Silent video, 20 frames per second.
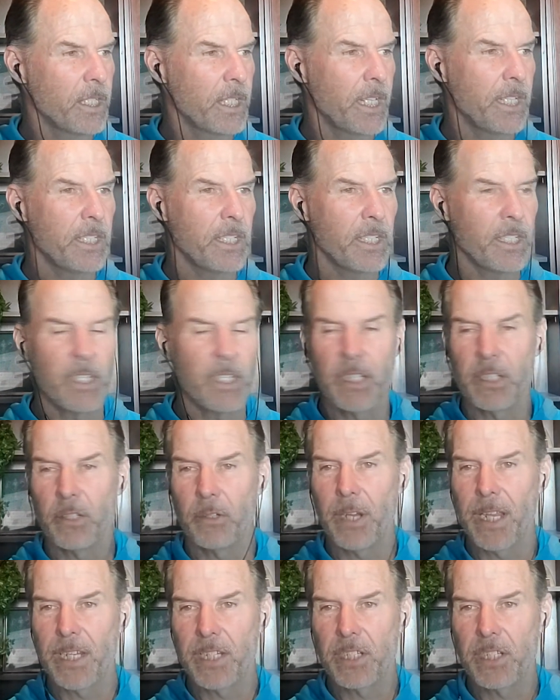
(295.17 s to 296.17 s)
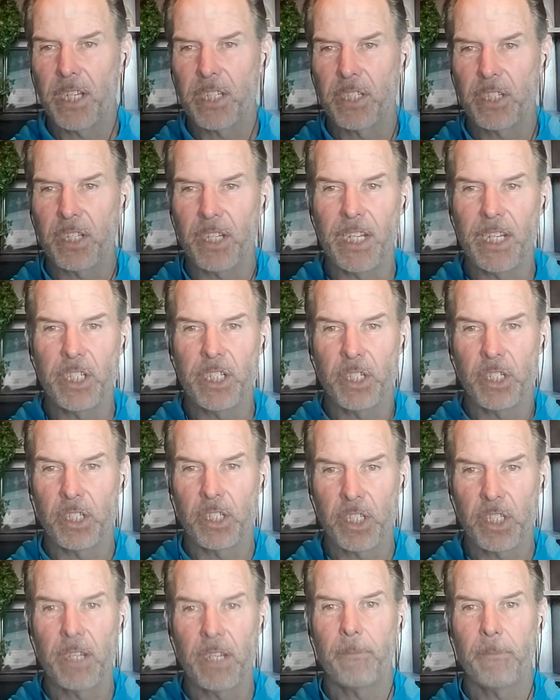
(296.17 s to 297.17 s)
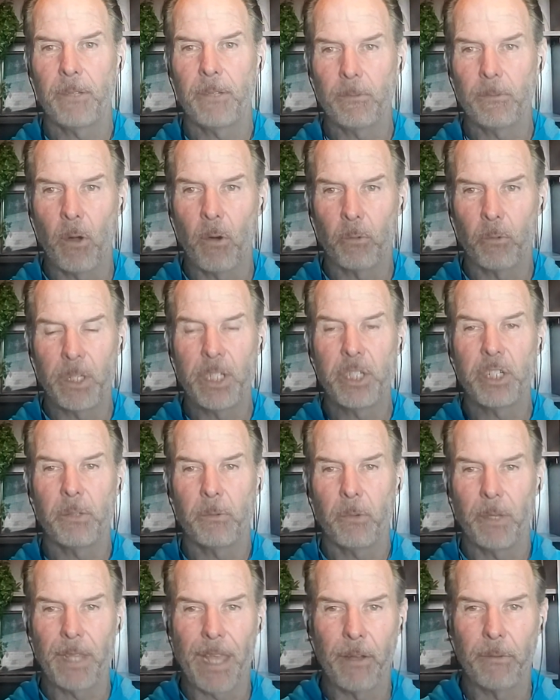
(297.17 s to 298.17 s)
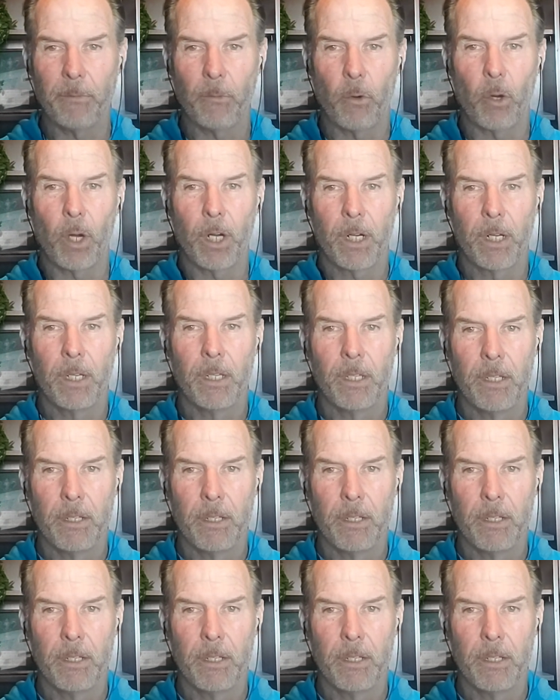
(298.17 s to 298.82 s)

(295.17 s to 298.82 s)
senses that your next destination simply won't reach it without more.